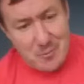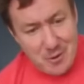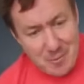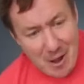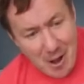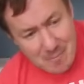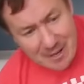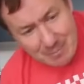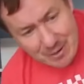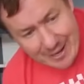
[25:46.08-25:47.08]
What about a
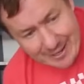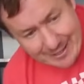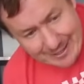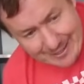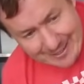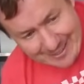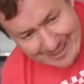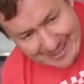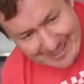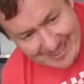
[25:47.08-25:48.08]
big plate?
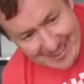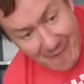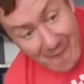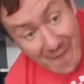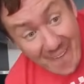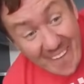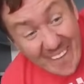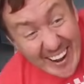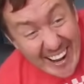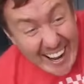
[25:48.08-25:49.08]

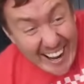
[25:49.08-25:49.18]
Oh!